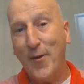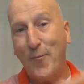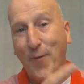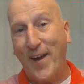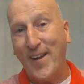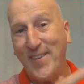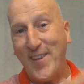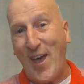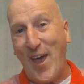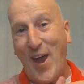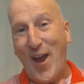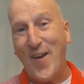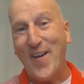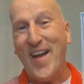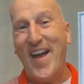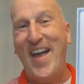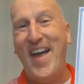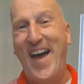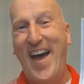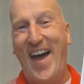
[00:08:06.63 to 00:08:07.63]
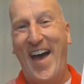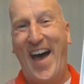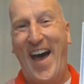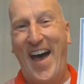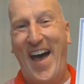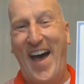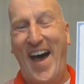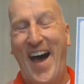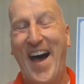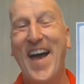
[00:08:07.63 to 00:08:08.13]
right there,
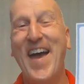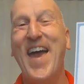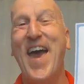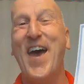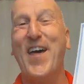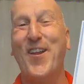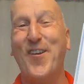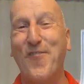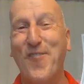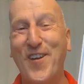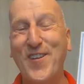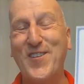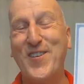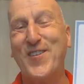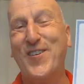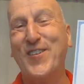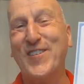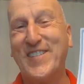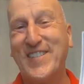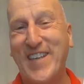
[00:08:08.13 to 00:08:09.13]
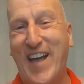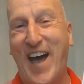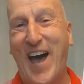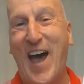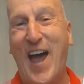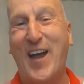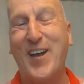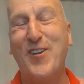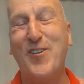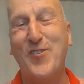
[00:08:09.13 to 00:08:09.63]
an original
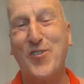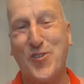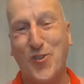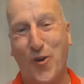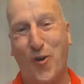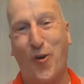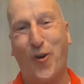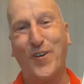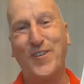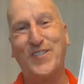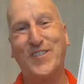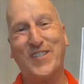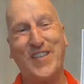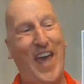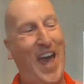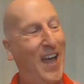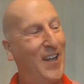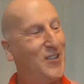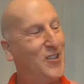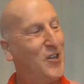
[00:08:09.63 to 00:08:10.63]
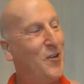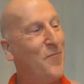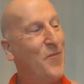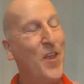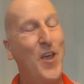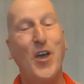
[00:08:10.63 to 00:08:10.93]
signed George sketch.